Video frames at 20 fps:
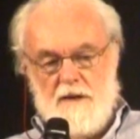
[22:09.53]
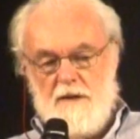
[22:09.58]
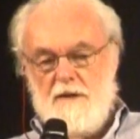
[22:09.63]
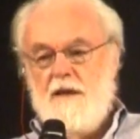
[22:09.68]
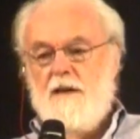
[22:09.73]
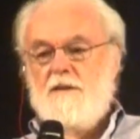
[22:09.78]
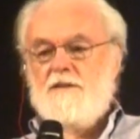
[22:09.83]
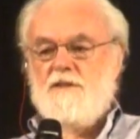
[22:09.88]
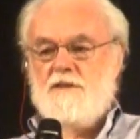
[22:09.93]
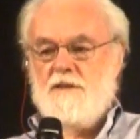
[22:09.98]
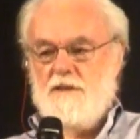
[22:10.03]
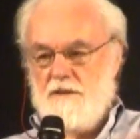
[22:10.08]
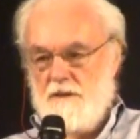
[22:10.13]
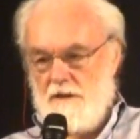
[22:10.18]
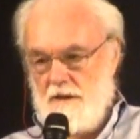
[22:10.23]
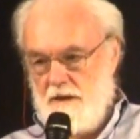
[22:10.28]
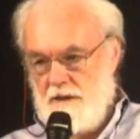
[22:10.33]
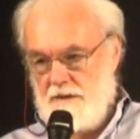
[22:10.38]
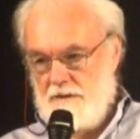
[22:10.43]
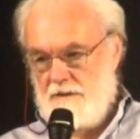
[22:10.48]
It
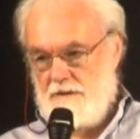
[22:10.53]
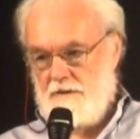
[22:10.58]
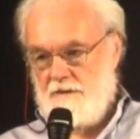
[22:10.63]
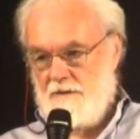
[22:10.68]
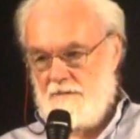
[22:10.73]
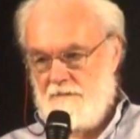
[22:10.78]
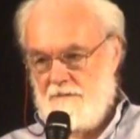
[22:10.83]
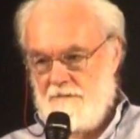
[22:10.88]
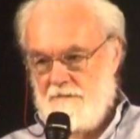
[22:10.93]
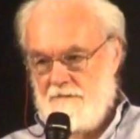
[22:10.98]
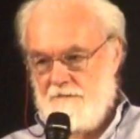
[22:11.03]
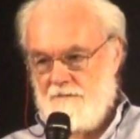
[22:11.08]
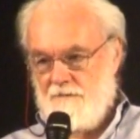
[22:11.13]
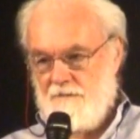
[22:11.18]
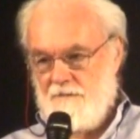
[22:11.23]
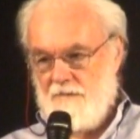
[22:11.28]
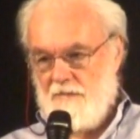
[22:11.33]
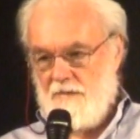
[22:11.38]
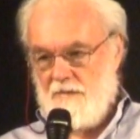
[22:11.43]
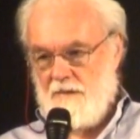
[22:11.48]
externalizes them.
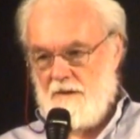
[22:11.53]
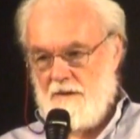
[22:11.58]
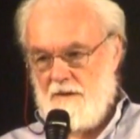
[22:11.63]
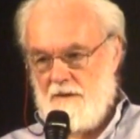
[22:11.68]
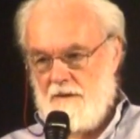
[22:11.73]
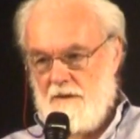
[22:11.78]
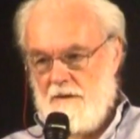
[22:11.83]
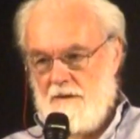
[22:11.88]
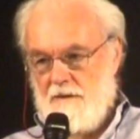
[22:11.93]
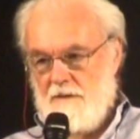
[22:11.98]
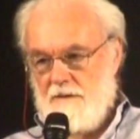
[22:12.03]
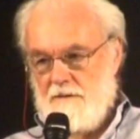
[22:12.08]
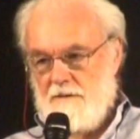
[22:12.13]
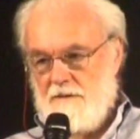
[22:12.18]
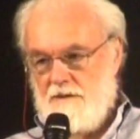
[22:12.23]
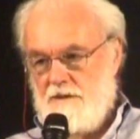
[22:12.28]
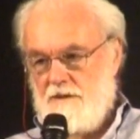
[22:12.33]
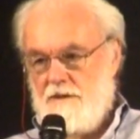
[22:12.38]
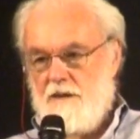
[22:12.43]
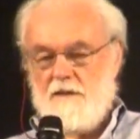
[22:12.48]

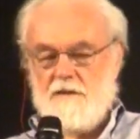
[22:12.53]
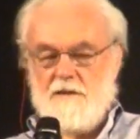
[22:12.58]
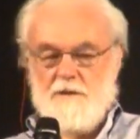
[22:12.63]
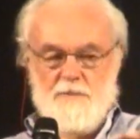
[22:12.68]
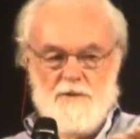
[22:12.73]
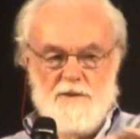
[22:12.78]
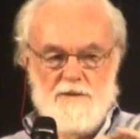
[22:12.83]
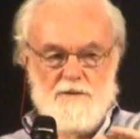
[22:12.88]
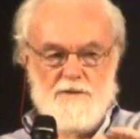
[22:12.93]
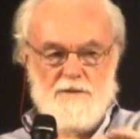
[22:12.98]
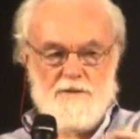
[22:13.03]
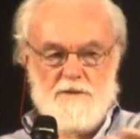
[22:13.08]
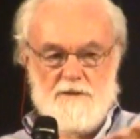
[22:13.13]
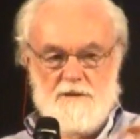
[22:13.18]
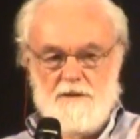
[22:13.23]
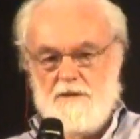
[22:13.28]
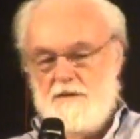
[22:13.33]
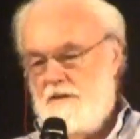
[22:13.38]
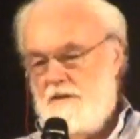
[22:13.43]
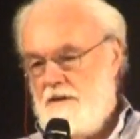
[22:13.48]
Stick the
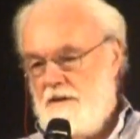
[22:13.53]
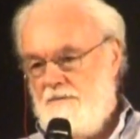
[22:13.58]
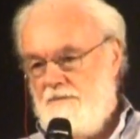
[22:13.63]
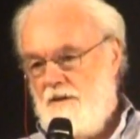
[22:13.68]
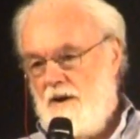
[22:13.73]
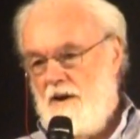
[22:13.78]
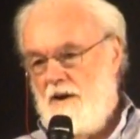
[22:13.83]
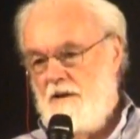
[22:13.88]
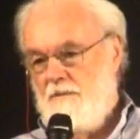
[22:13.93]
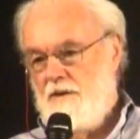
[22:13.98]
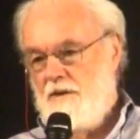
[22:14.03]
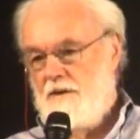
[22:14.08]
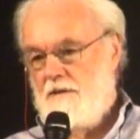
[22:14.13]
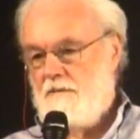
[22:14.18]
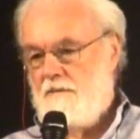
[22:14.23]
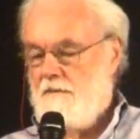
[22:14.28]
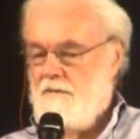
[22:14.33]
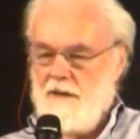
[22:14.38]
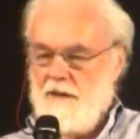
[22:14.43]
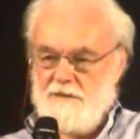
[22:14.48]
pollutants into the
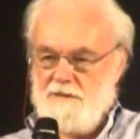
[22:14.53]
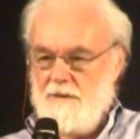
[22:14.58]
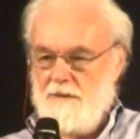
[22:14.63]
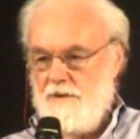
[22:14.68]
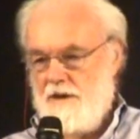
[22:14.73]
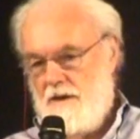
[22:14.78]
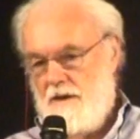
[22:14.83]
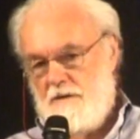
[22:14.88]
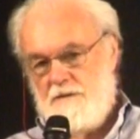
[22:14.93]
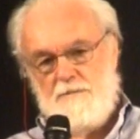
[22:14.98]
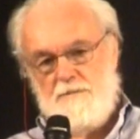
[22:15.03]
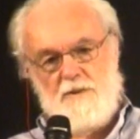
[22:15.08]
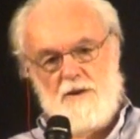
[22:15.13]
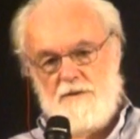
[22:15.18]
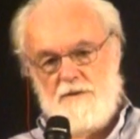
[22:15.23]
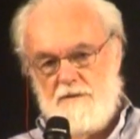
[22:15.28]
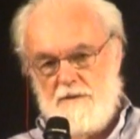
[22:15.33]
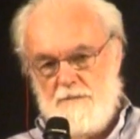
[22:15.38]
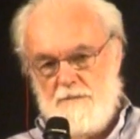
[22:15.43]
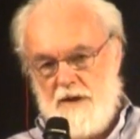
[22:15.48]
environment, let somebody else
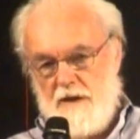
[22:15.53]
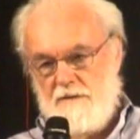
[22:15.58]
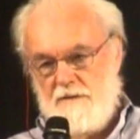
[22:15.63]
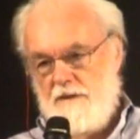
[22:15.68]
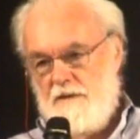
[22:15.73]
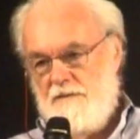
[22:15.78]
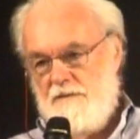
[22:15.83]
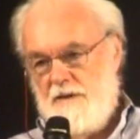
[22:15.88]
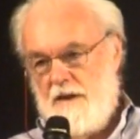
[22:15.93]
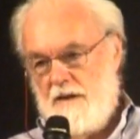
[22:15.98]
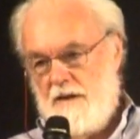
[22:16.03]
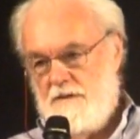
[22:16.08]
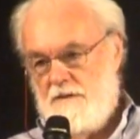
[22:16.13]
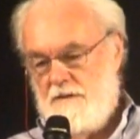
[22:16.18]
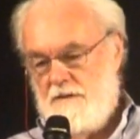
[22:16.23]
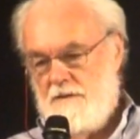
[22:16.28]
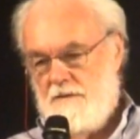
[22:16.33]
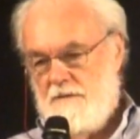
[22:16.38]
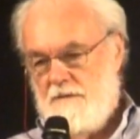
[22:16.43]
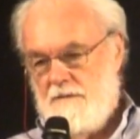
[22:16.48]
bother about the effects.